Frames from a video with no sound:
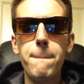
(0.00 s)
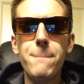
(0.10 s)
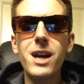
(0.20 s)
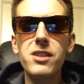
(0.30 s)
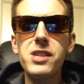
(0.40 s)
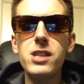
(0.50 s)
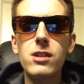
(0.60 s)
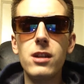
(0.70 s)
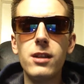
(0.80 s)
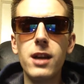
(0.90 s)
because he's
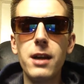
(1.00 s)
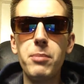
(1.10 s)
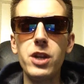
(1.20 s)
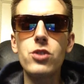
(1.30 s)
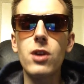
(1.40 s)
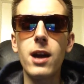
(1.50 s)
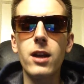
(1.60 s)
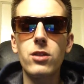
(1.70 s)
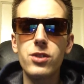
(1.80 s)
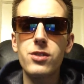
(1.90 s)
gonna like be
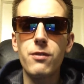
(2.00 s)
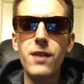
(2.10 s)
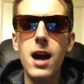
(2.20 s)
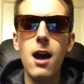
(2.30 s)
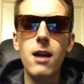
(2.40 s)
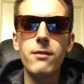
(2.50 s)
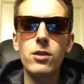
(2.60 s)
trying to survive.